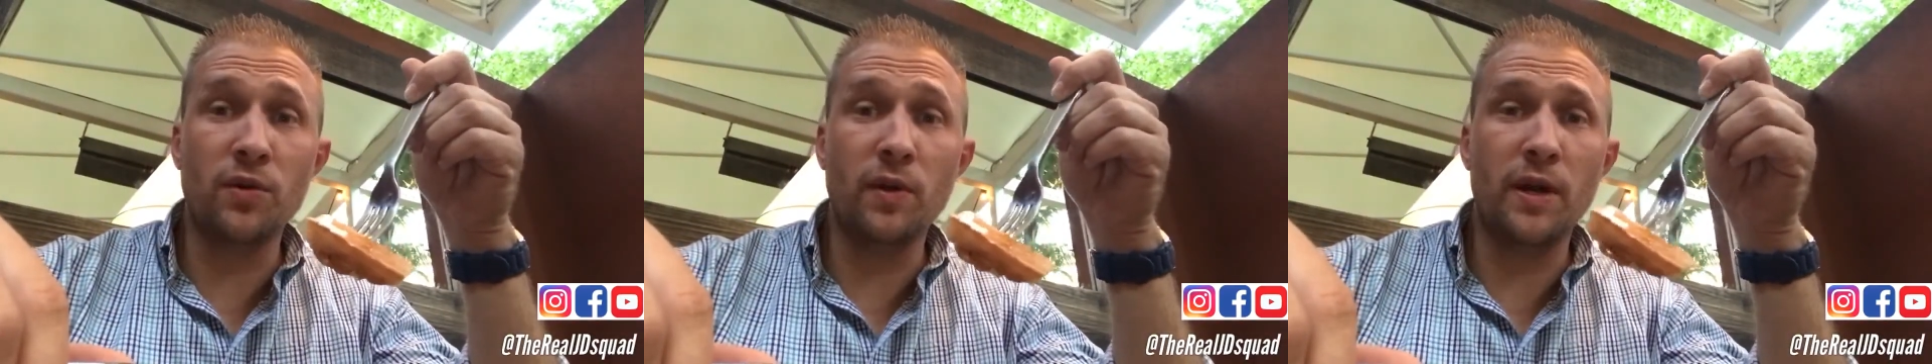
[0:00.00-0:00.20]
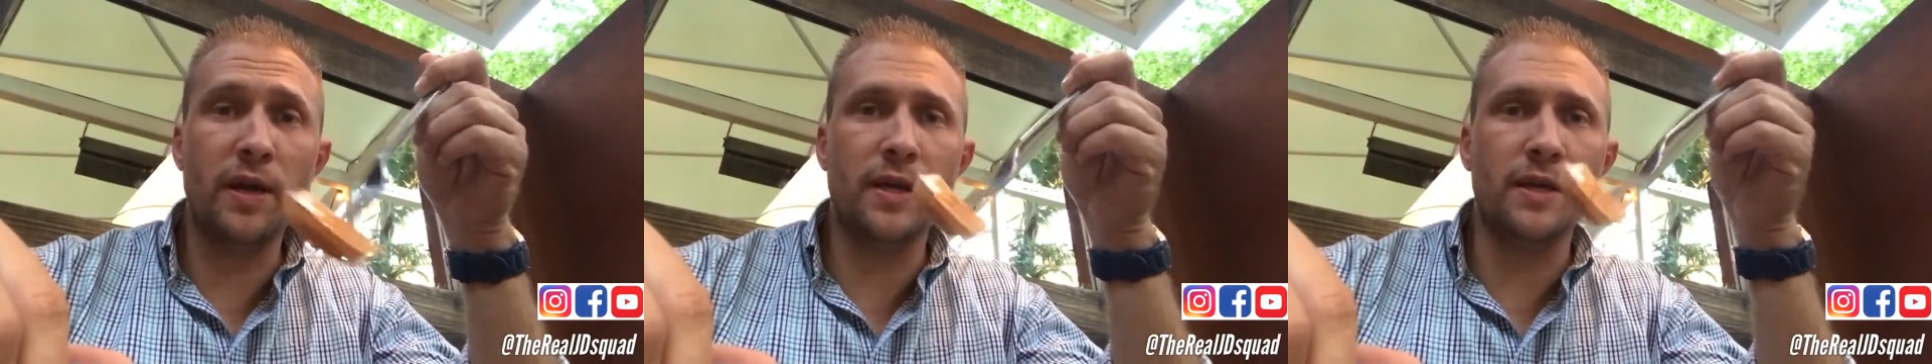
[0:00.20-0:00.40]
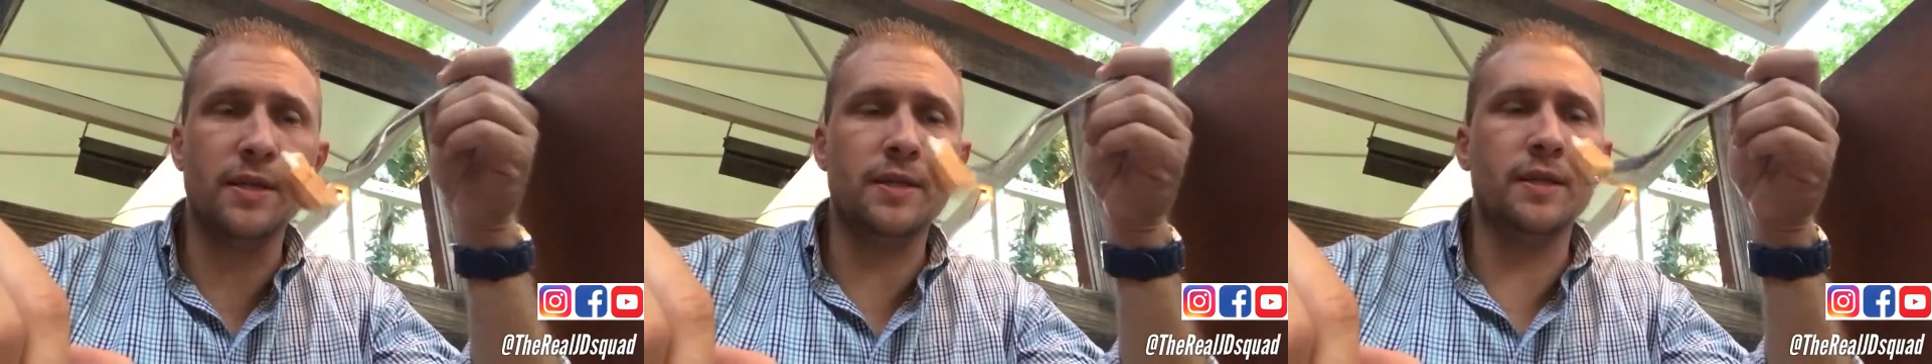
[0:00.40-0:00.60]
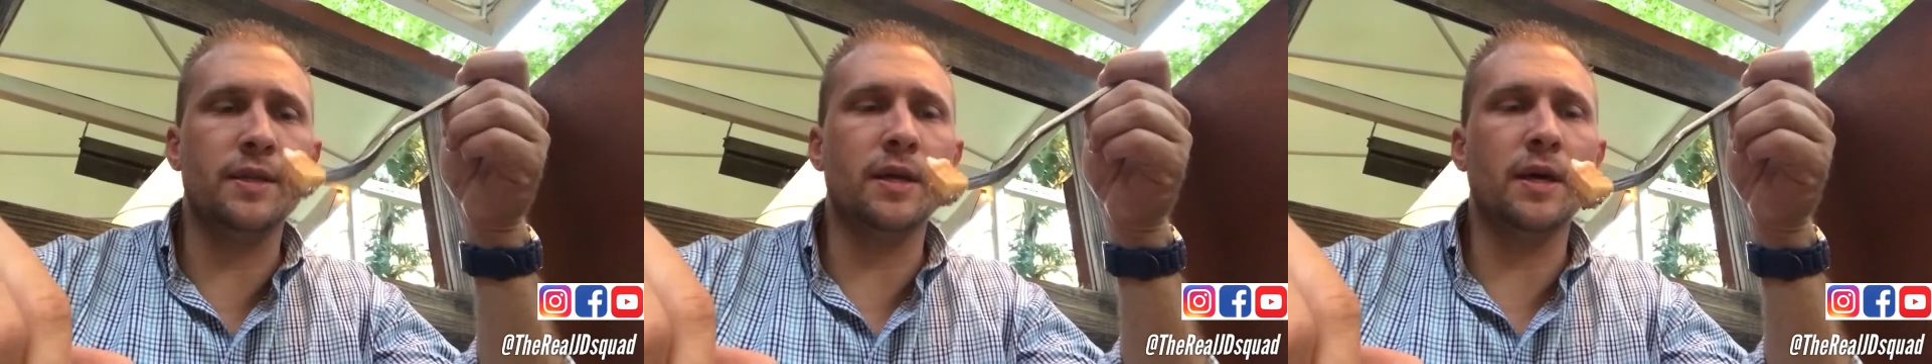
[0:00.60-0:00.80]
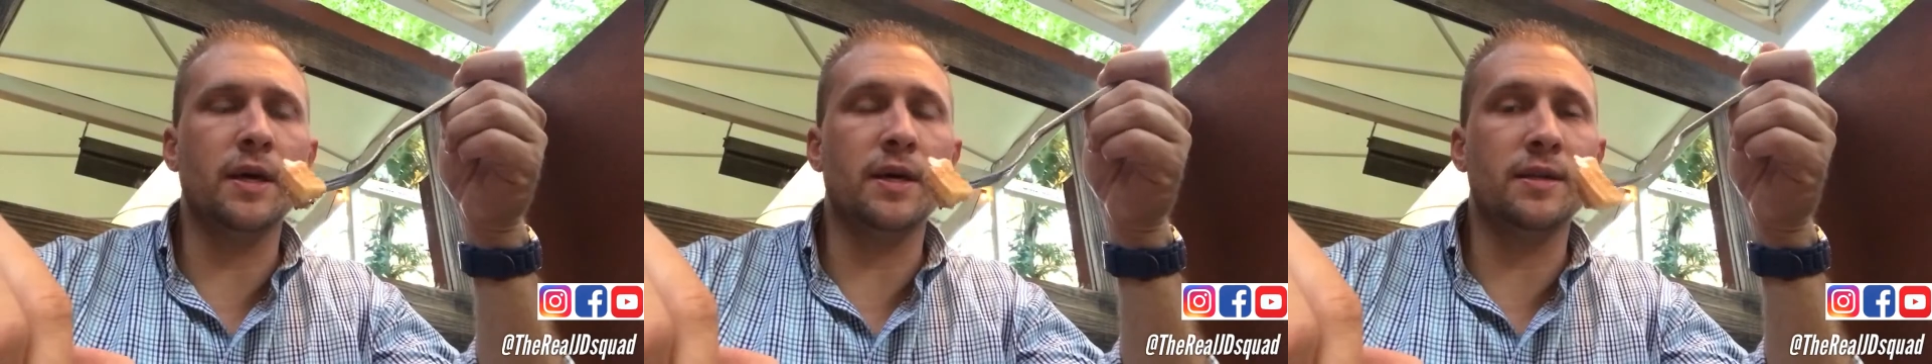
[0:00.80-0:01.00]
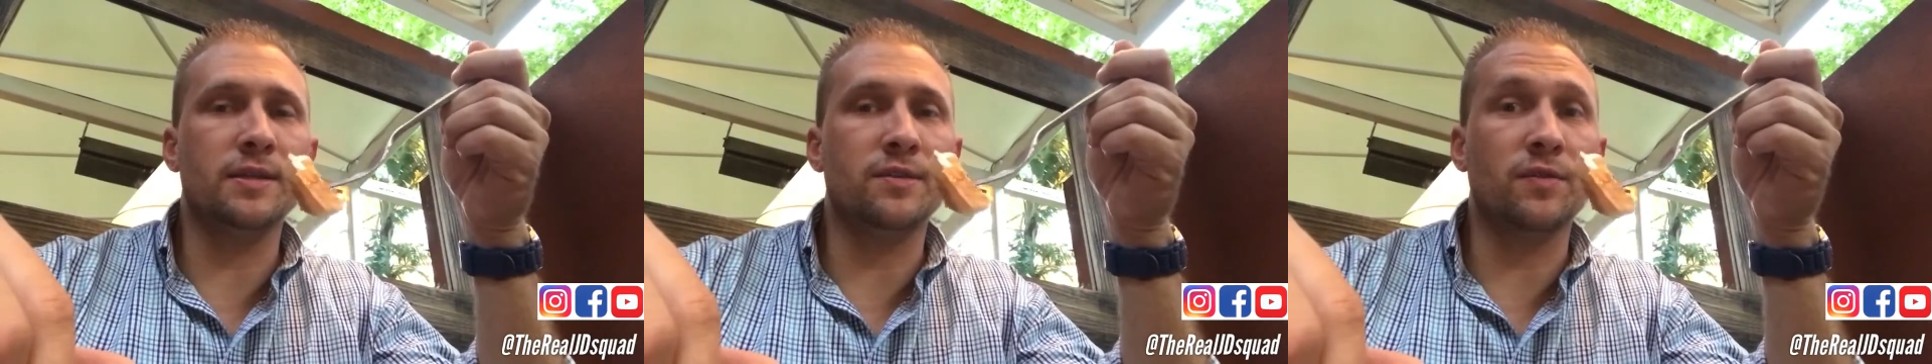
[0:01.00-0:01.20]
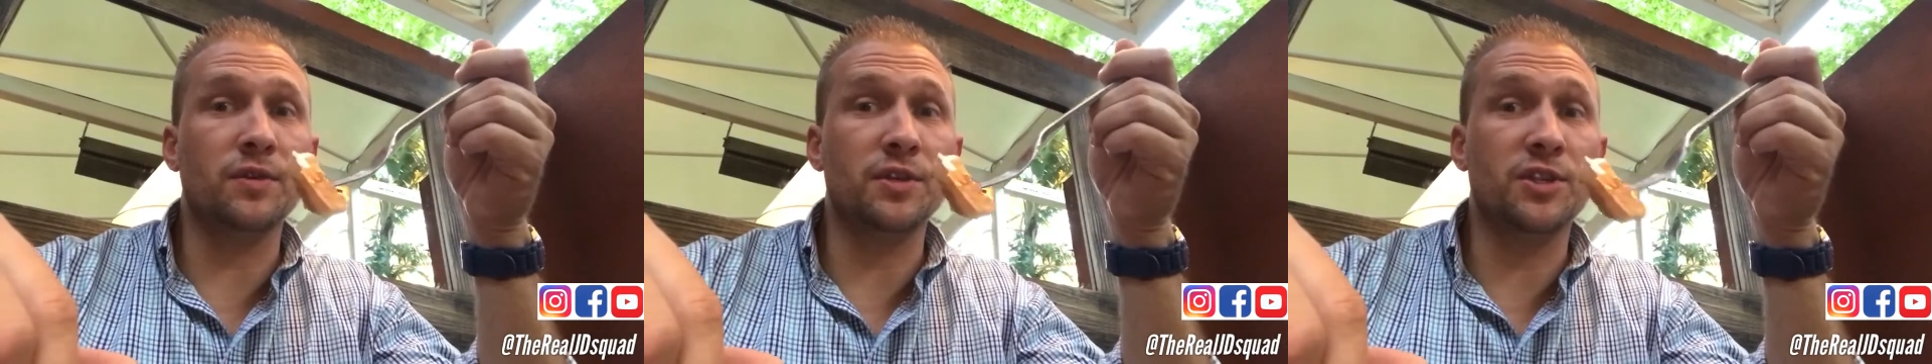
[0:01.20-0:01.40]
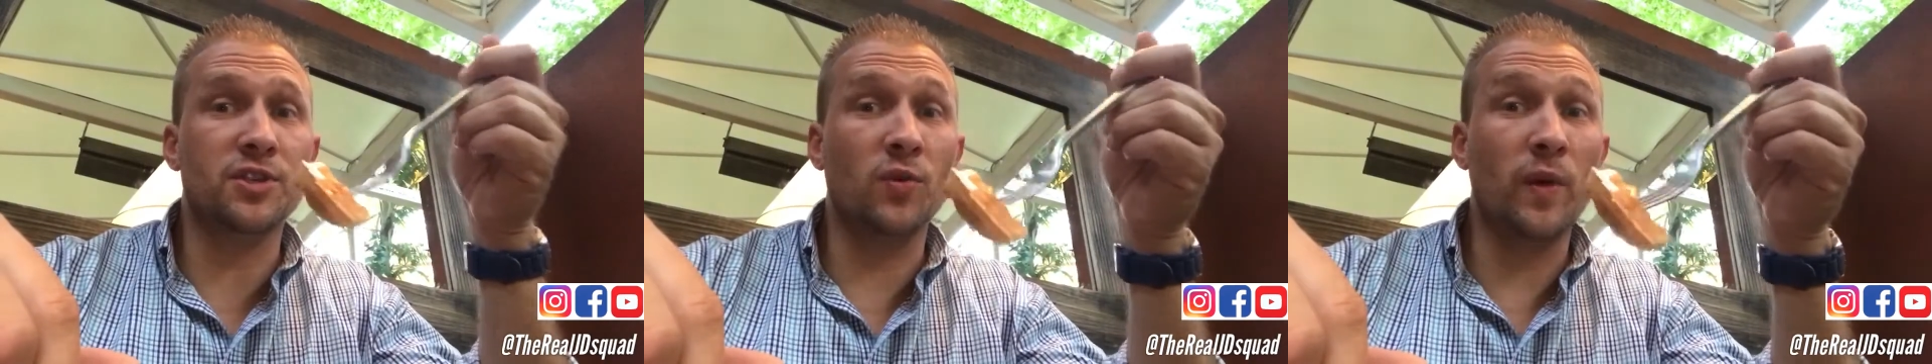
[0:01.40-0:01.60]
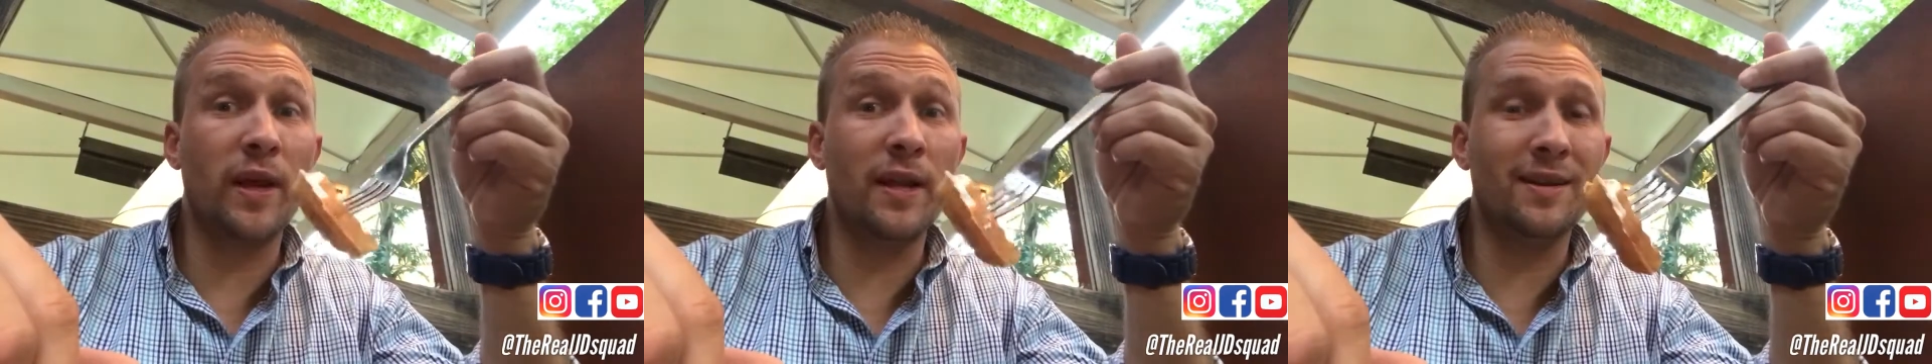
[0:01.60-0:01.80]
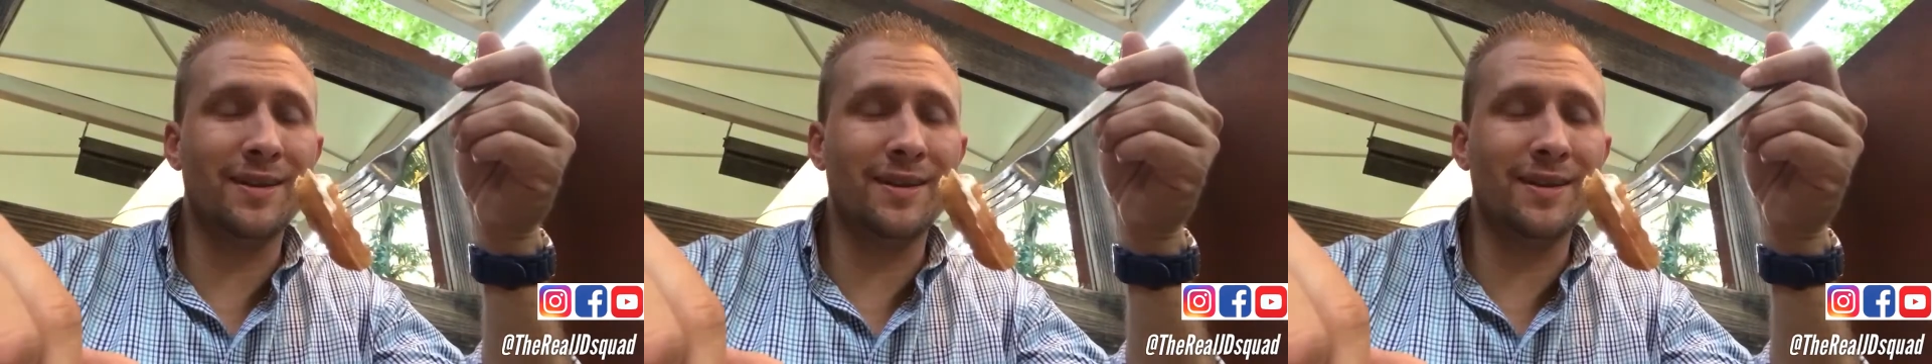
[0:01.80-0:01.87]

to it, and it's really sweet,